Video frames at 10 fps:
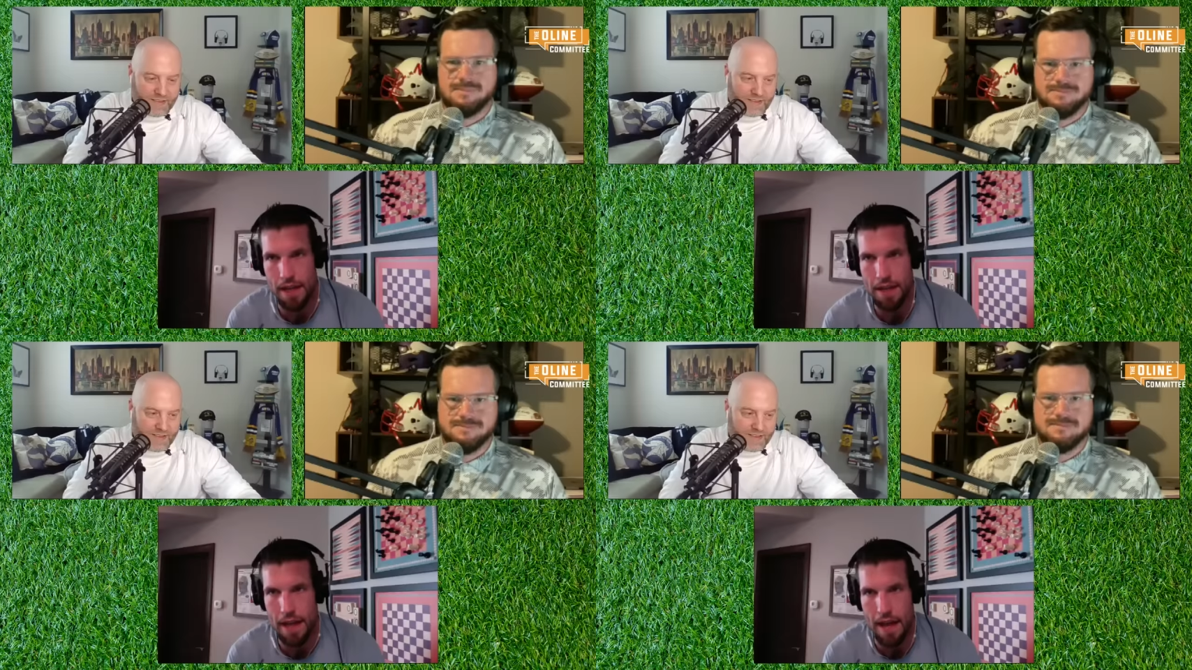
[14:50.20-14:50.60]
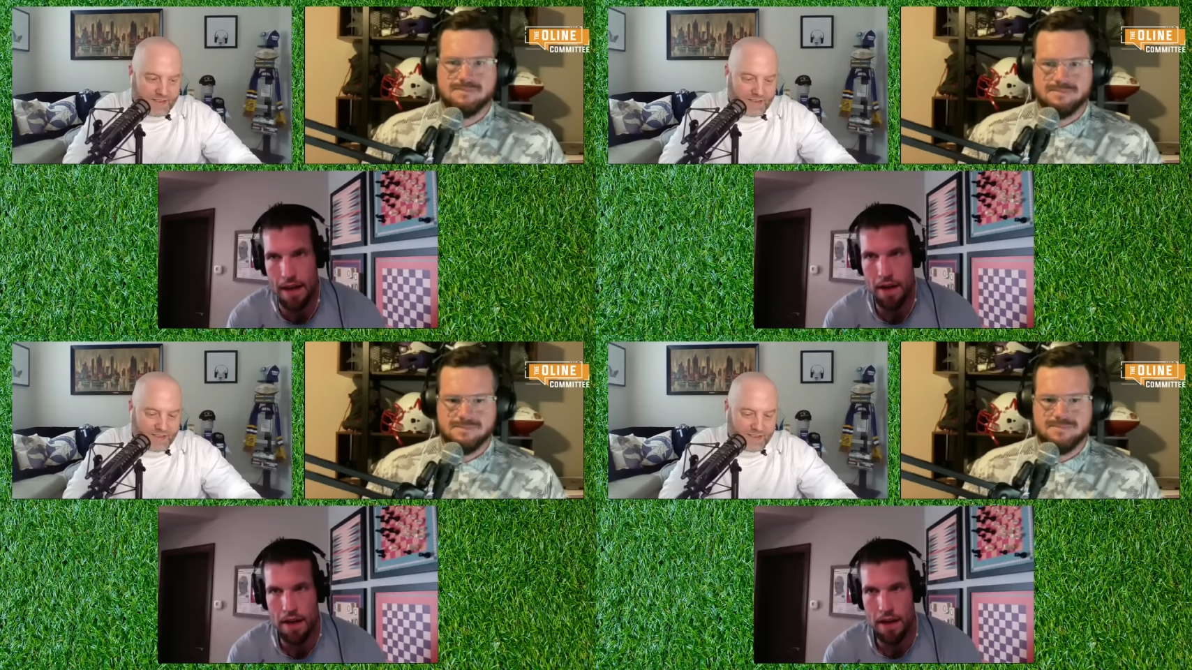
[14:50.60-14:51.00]
Speaker 1: like
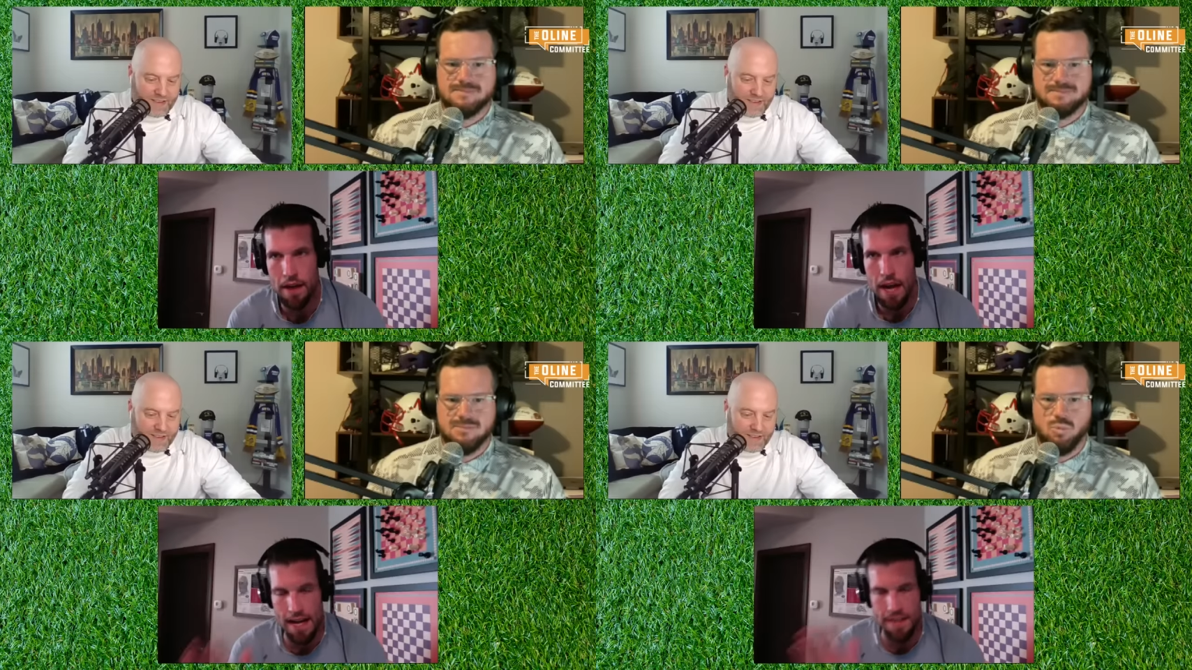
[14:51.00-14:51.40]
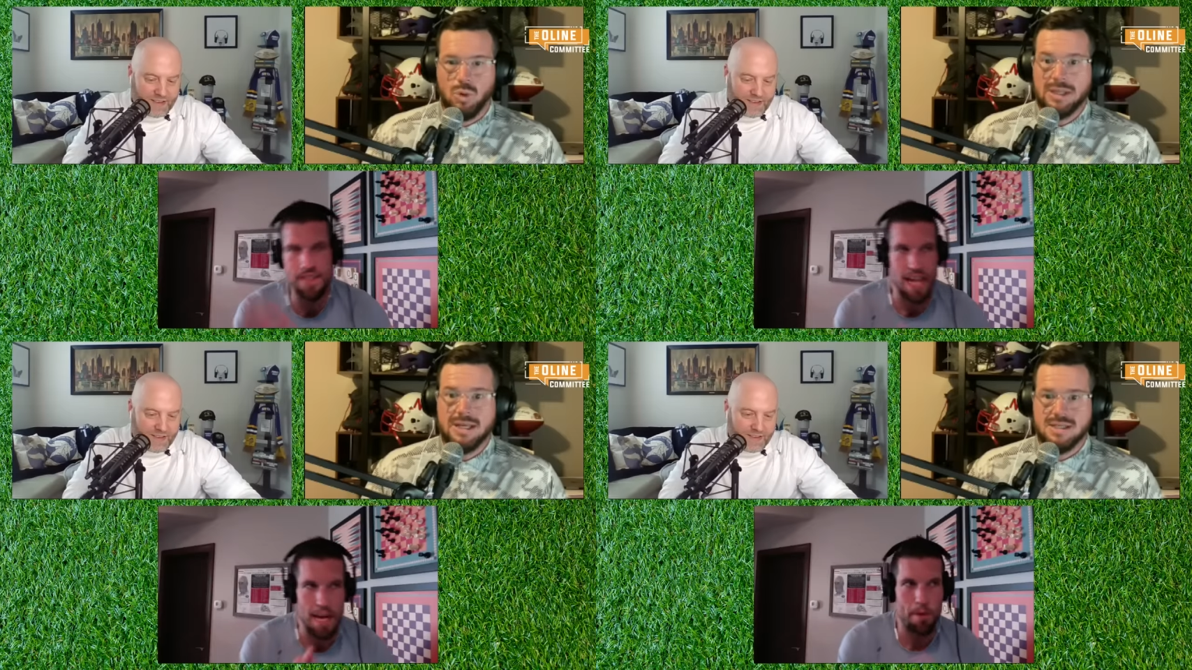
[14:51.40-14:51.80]
that? And
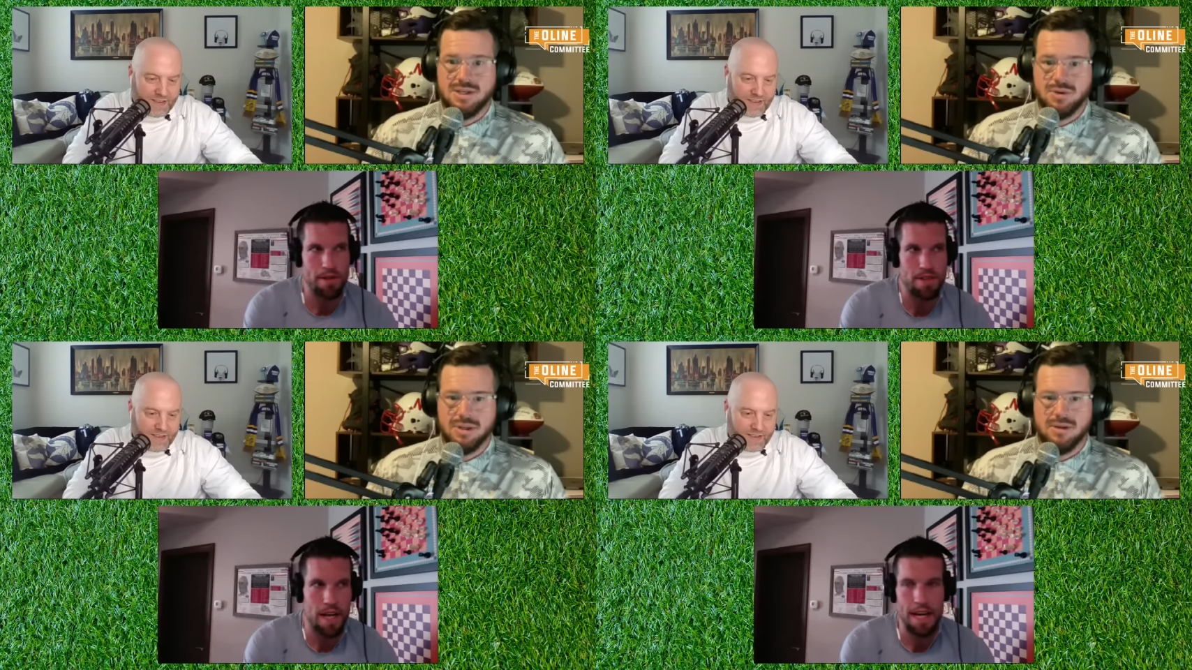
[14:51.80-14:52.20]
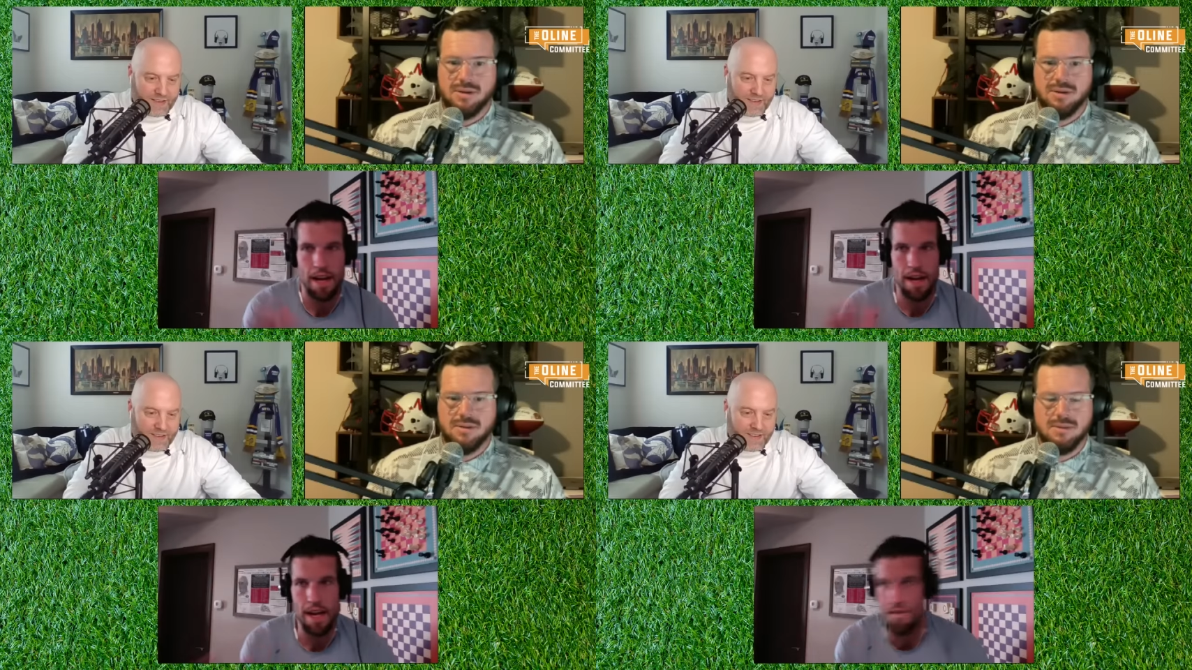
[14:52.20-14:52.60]
it's Daboll
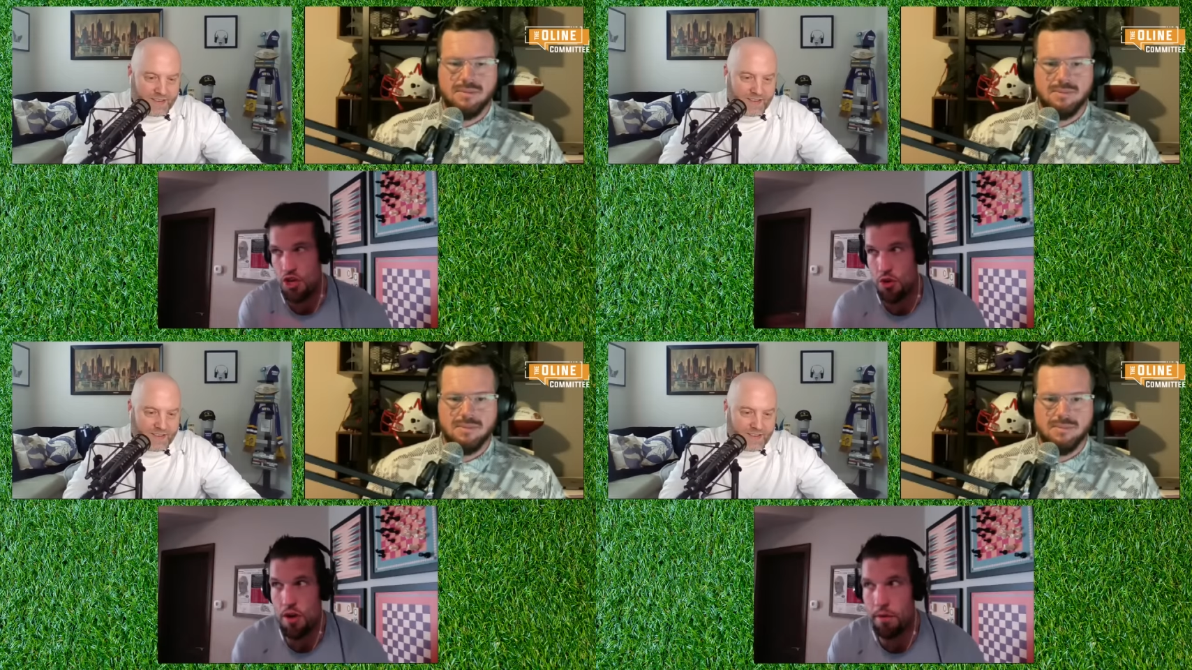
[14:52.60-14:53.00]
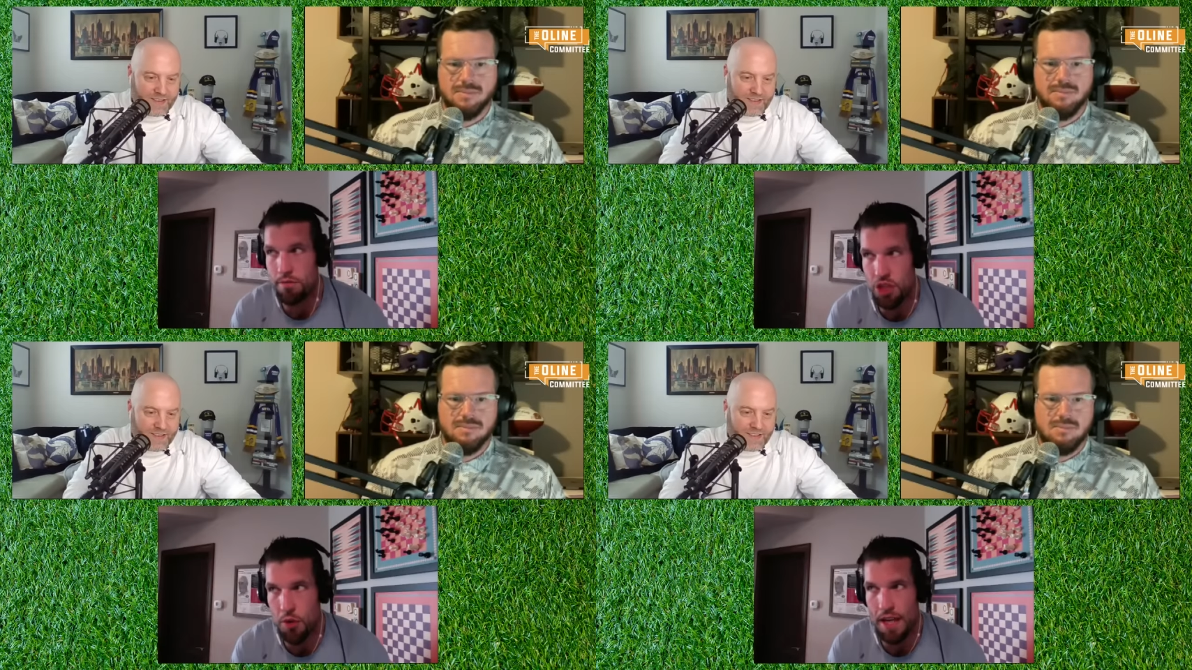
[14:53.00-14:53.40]
saying, if you
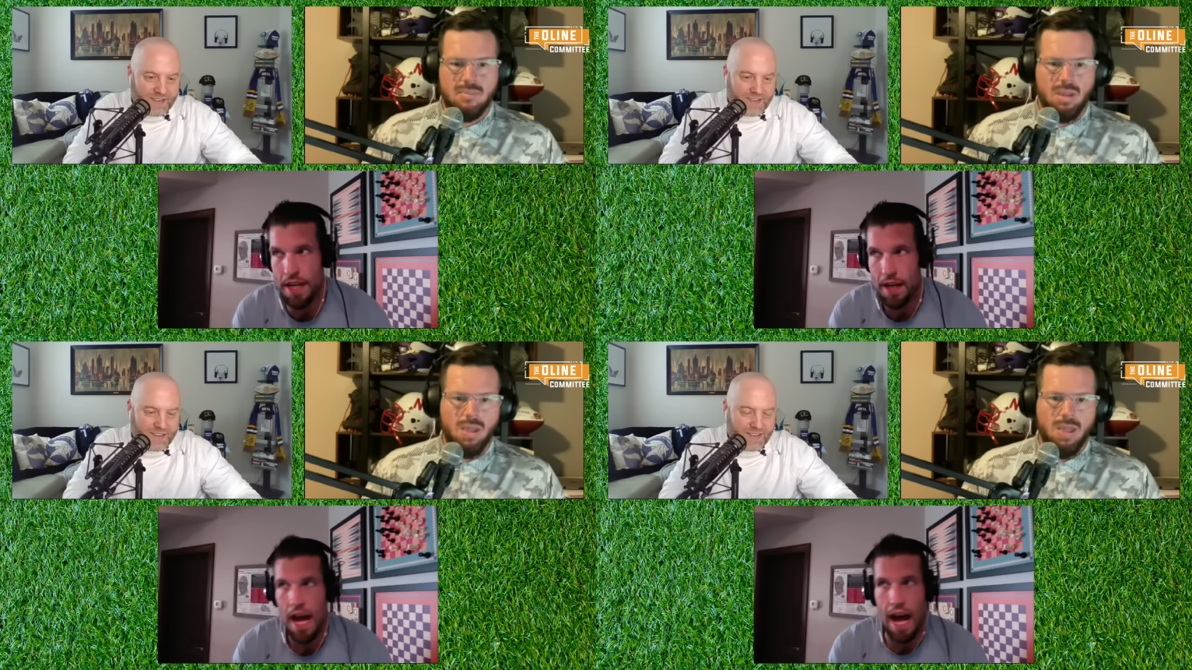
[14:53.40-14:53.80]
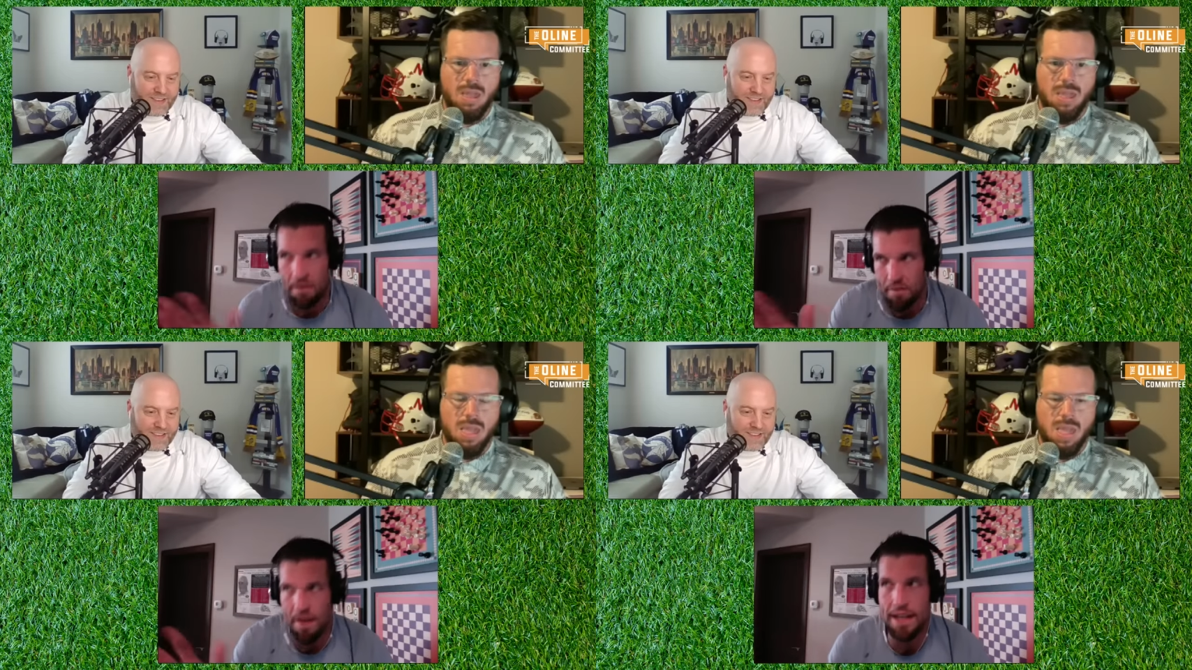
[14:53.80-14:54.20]
don't do it, I'll
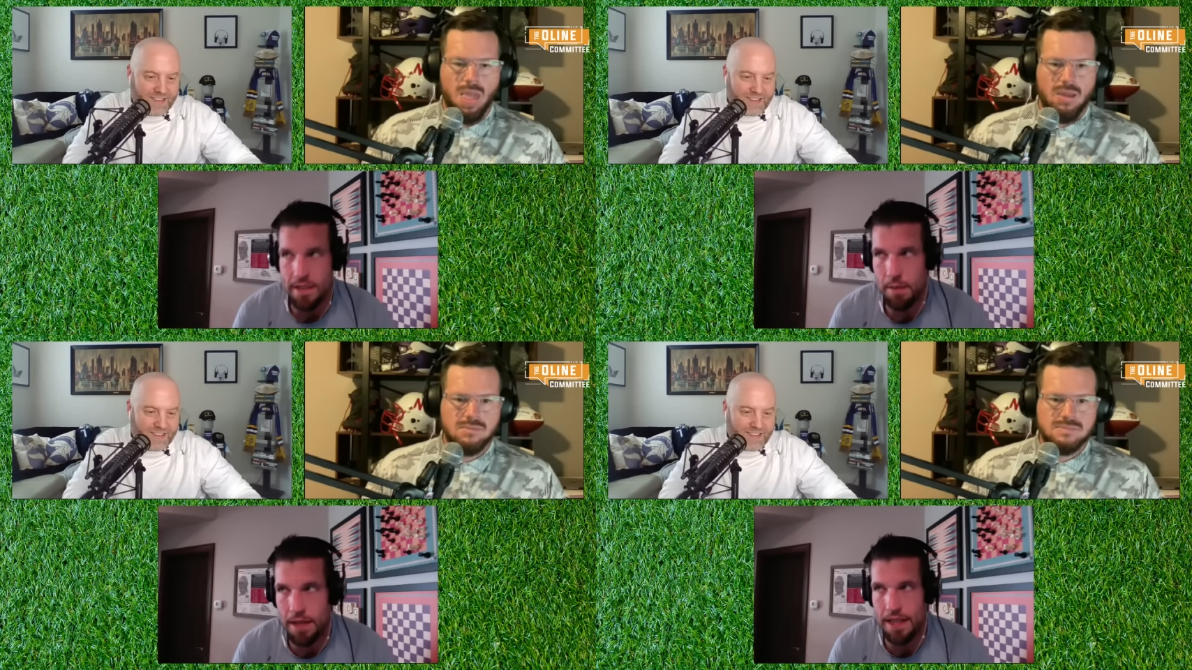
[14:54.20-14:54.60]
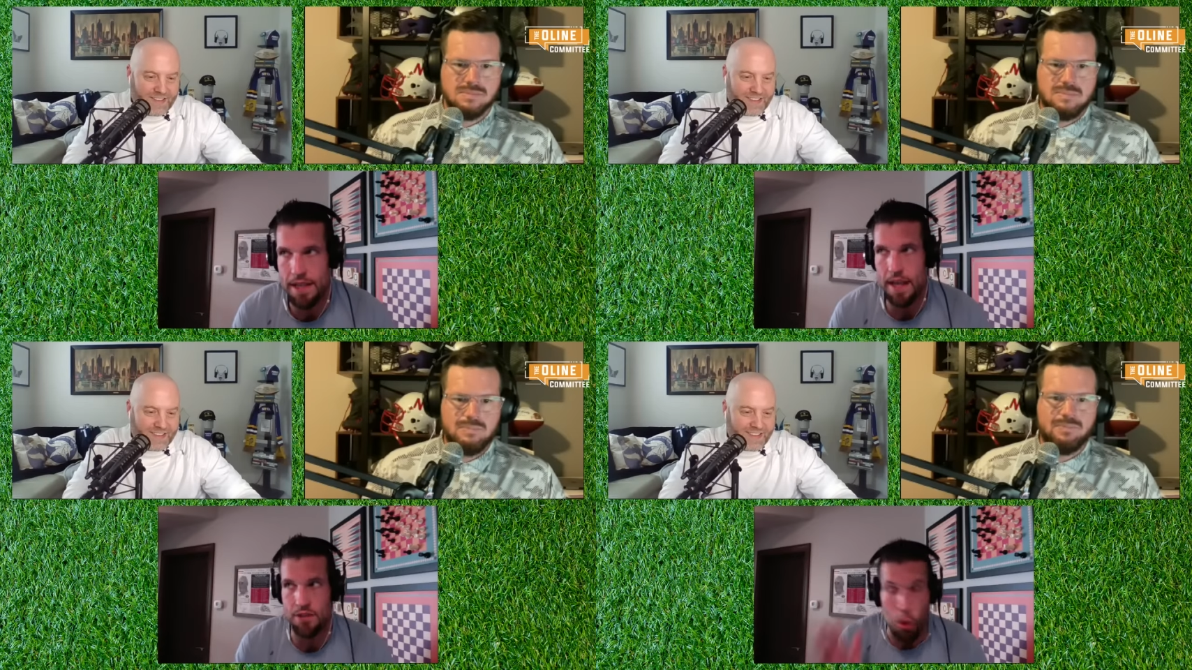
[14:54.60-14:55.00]
find somebody that does.